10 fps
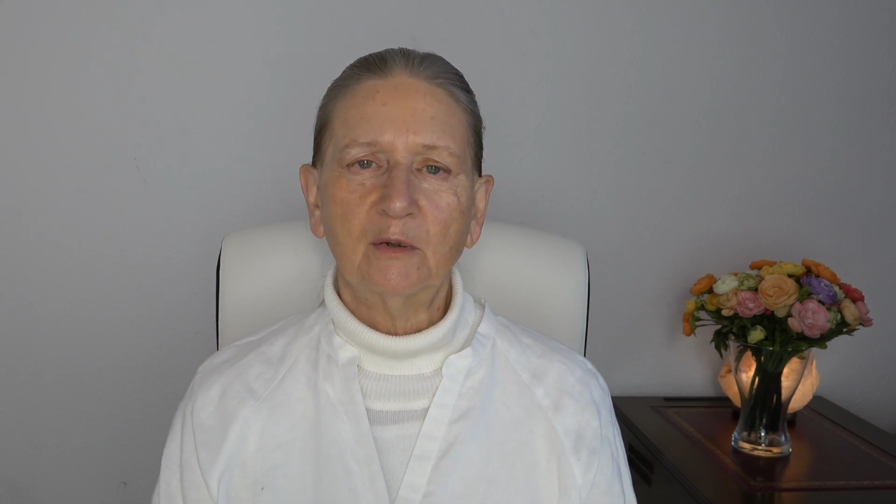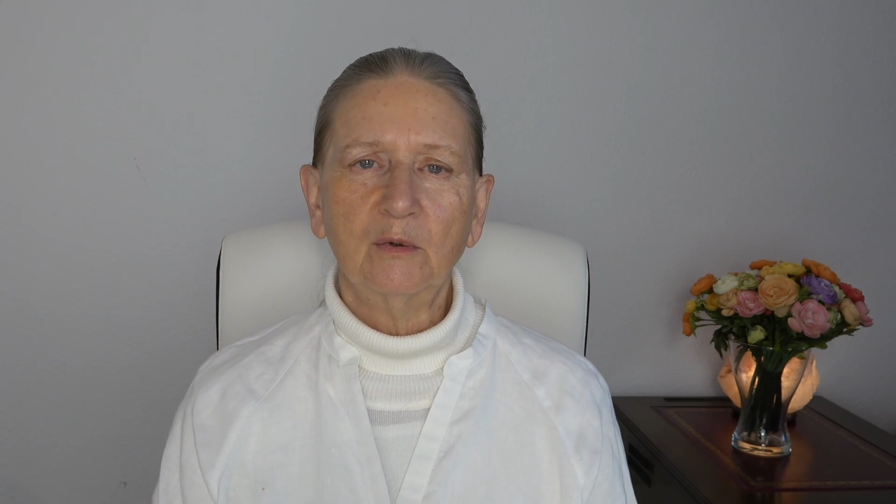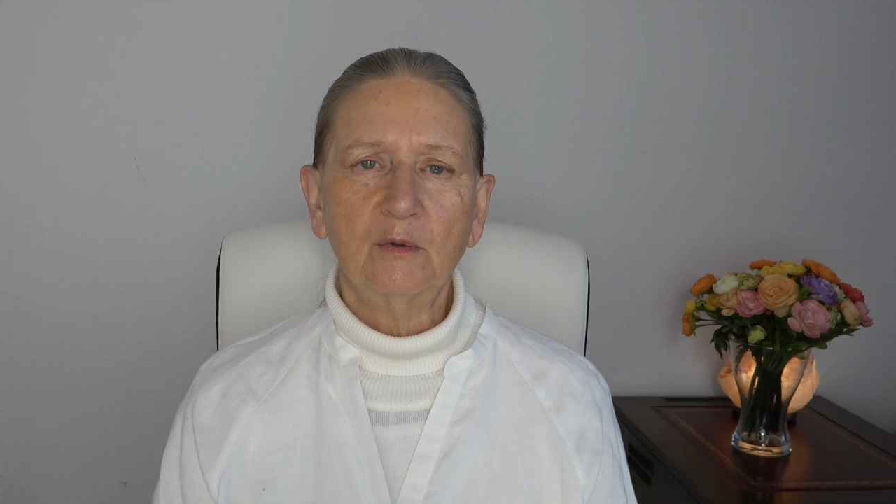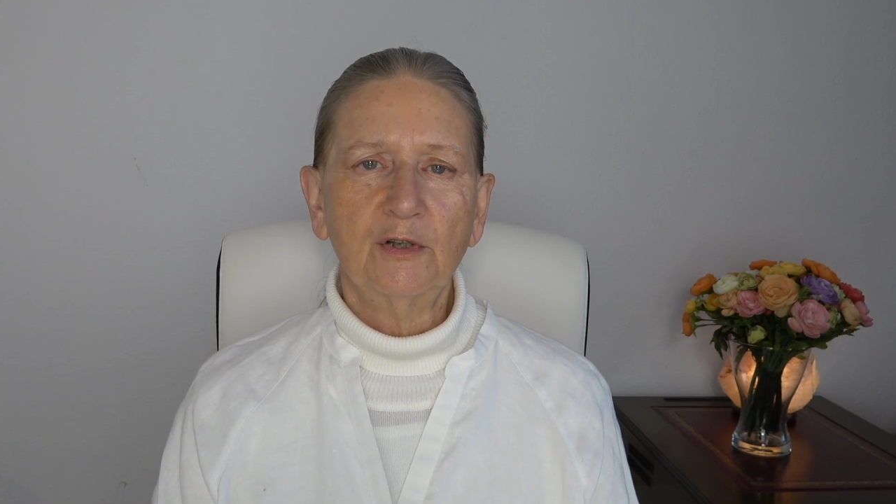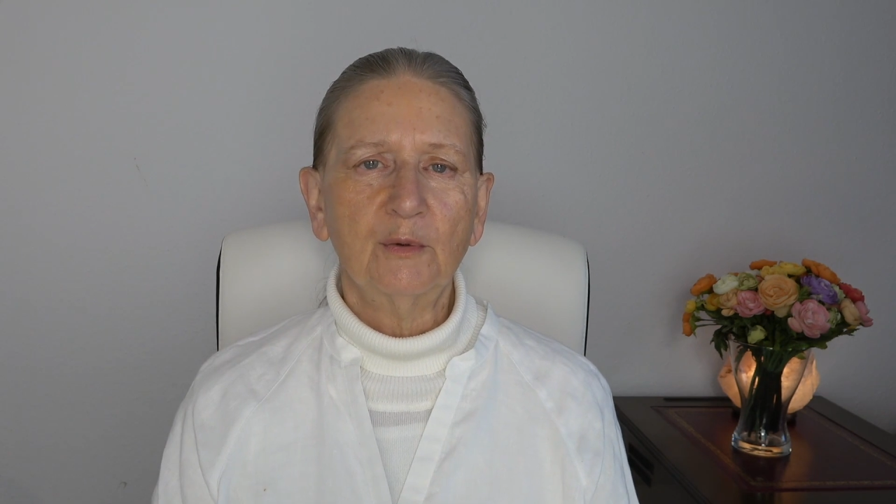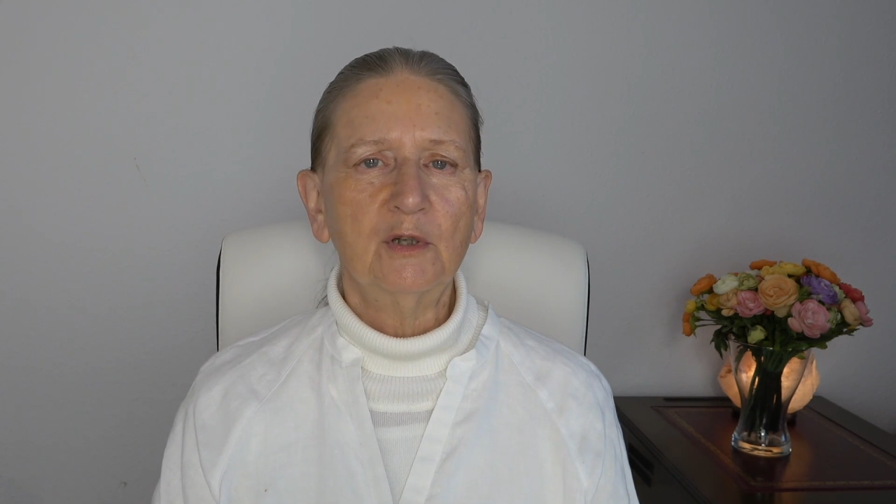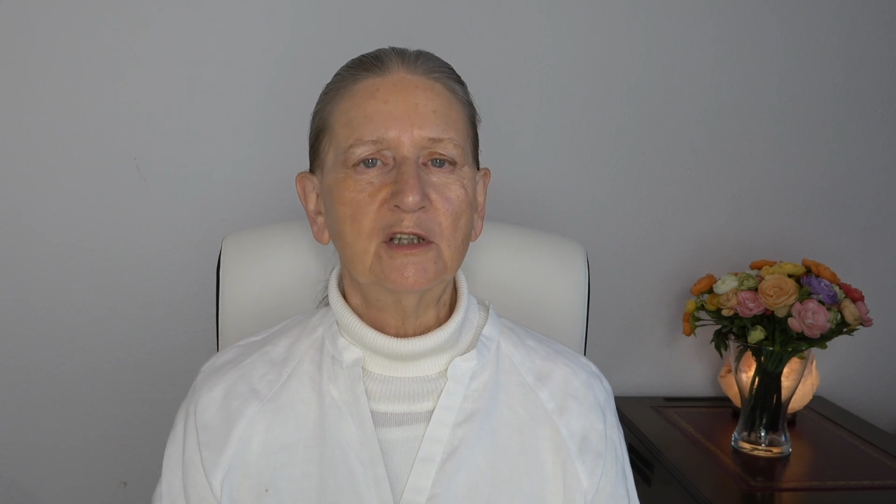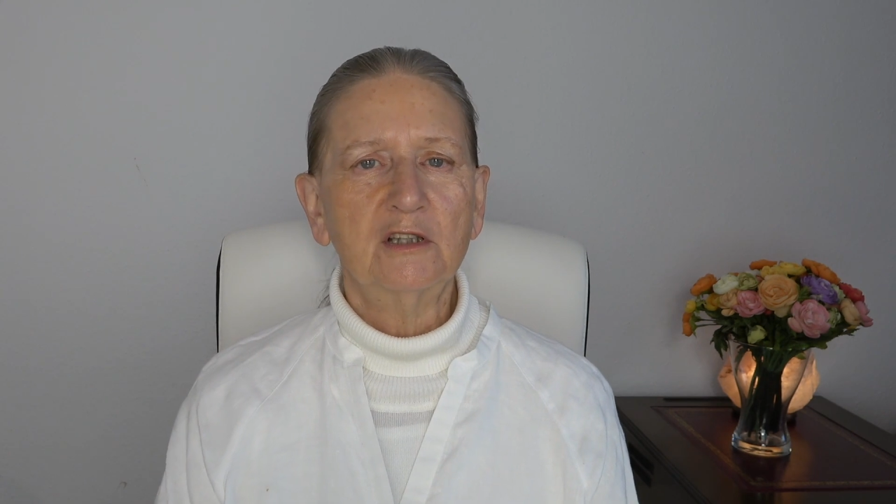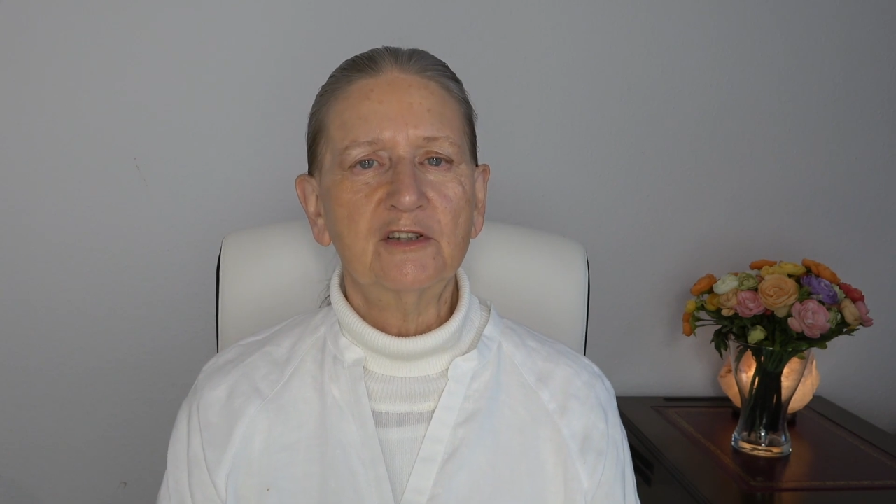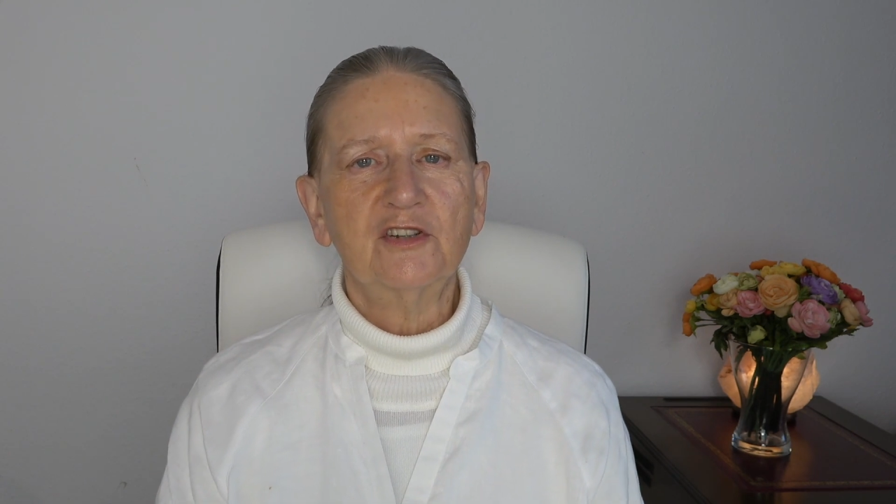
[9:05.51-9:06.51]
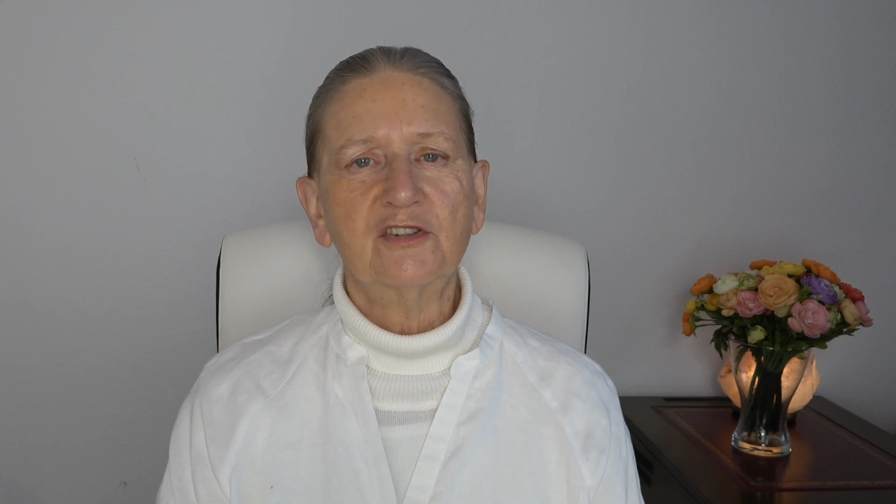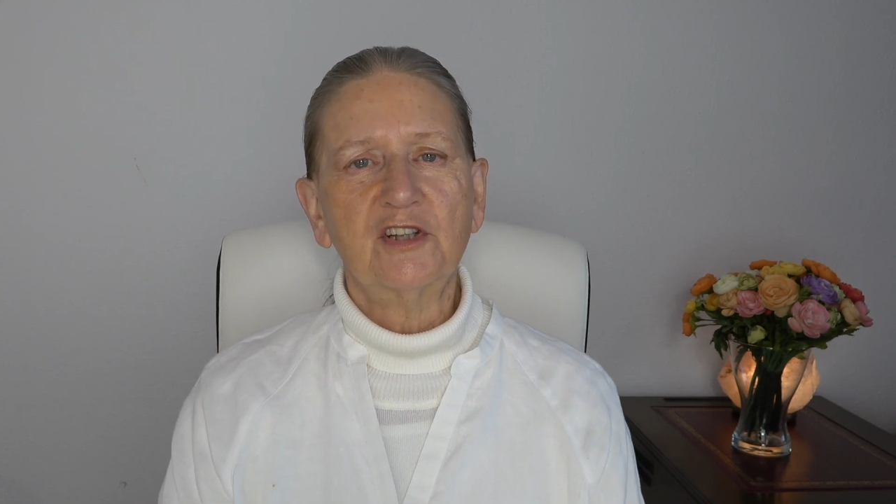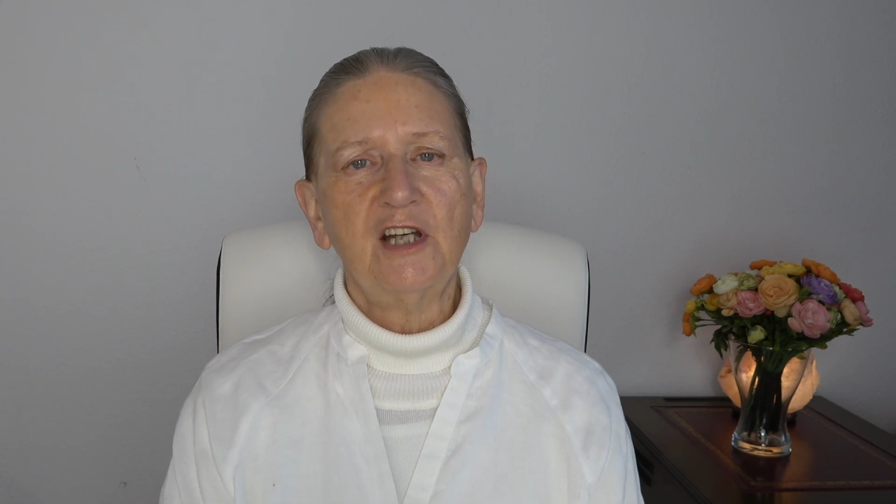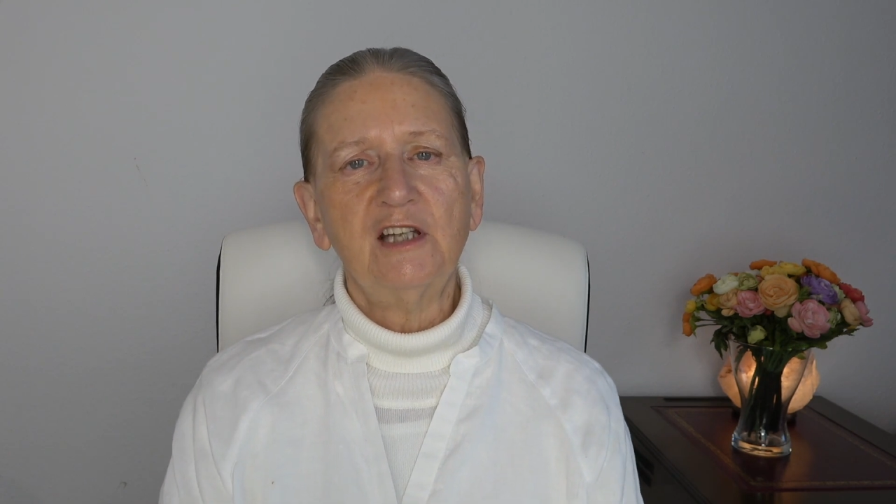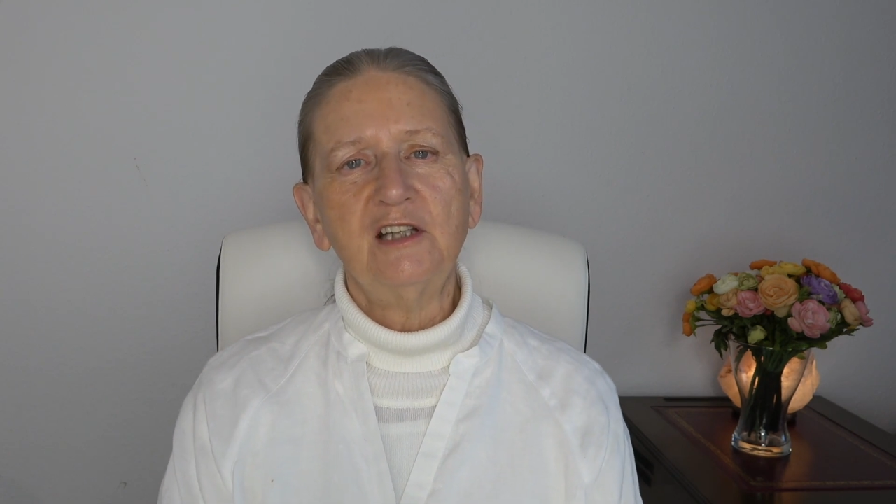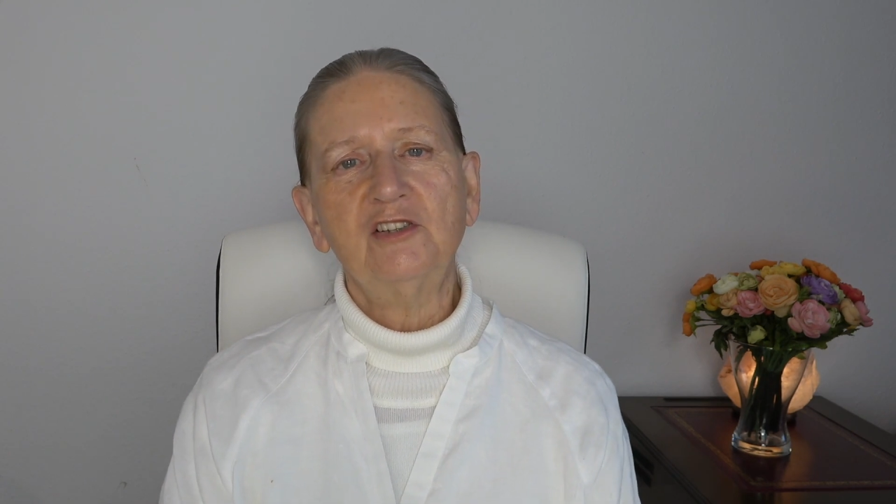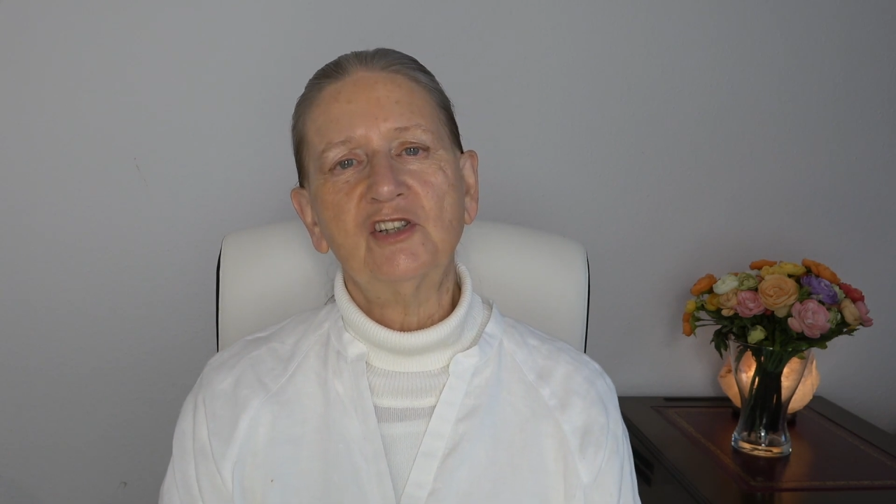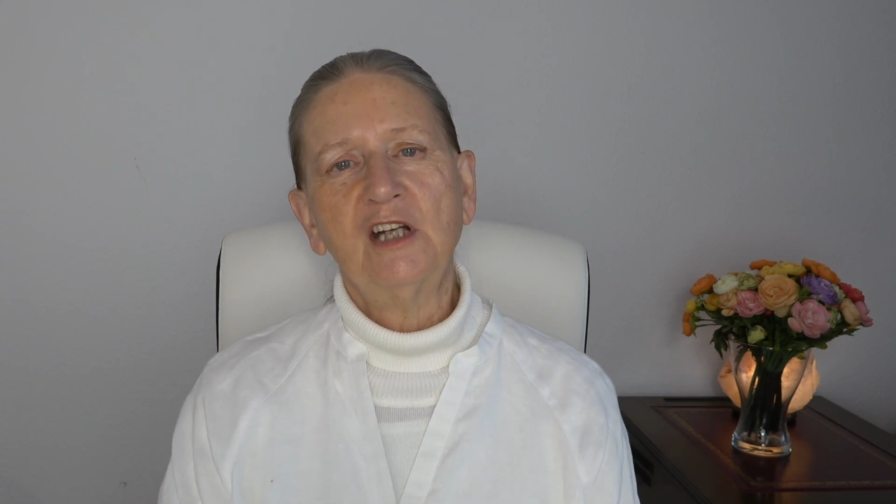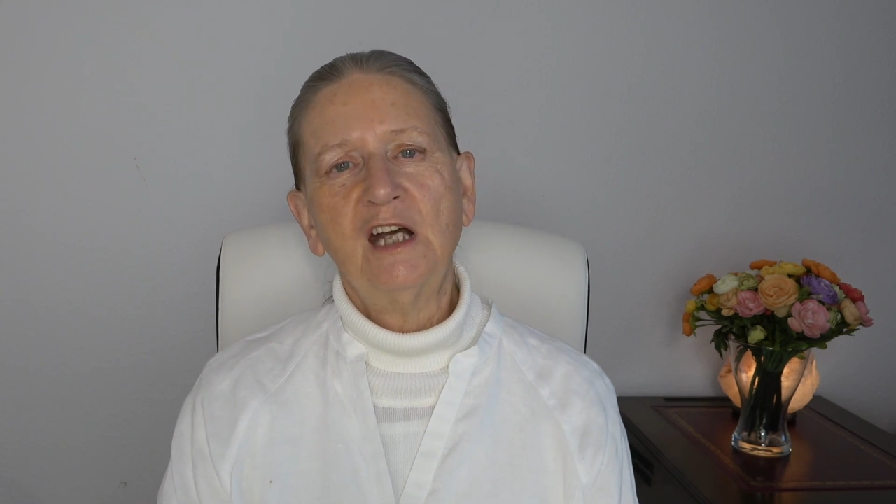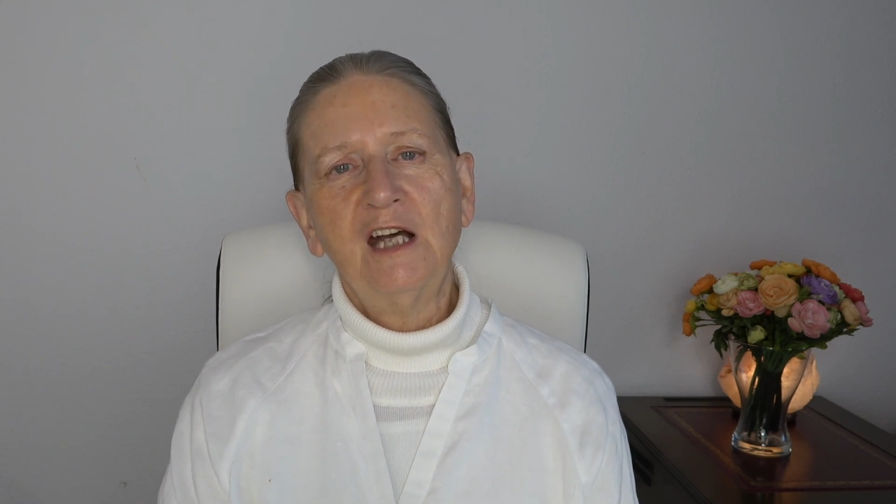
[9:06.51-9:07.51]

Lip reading: All the world's a stage,